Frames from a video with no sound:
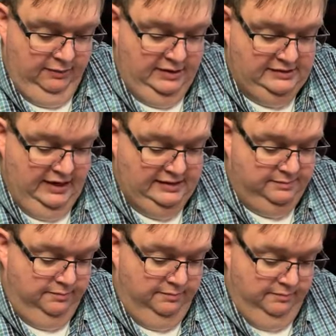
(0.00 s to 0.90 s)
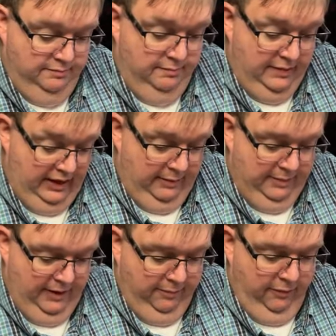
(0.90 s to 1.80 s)
it wasn't as
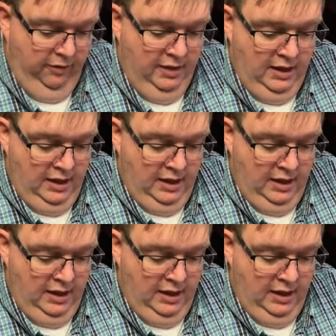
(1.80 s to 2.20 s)
many people,